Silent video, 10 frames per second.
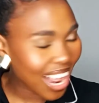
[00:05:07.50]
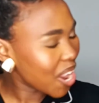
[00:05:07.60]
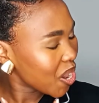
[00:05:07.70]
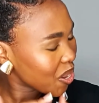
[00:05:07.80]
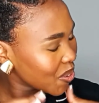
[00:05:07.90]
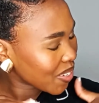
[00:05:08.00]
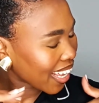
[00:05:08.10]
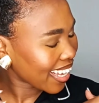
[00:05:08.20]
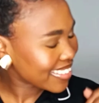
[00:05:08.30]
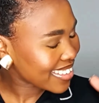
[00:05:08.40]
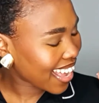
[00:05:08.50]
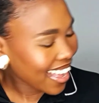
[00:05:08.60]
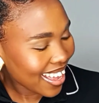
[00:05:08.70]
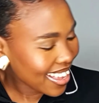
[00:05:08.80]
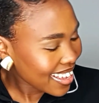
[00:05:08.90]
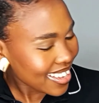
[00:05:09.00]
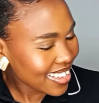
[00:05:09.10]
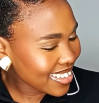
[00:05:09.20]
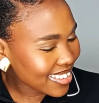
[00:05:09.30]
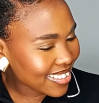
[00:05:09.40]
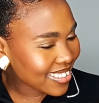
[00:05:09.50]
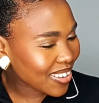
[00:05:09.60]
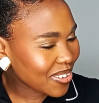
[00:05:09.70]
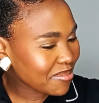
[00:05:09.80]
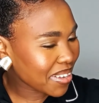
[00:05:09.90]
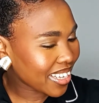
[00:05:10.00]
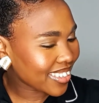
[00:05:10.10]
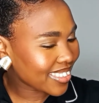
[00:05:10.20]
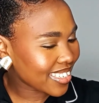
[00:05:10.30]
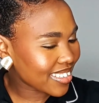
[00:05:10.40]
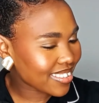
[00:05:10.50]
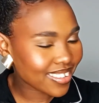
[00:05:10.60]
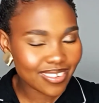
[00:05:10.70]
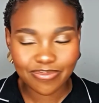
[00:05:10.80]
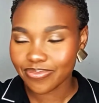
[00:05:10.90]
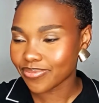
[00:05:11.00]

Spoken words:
Look at us. Oh my goodness.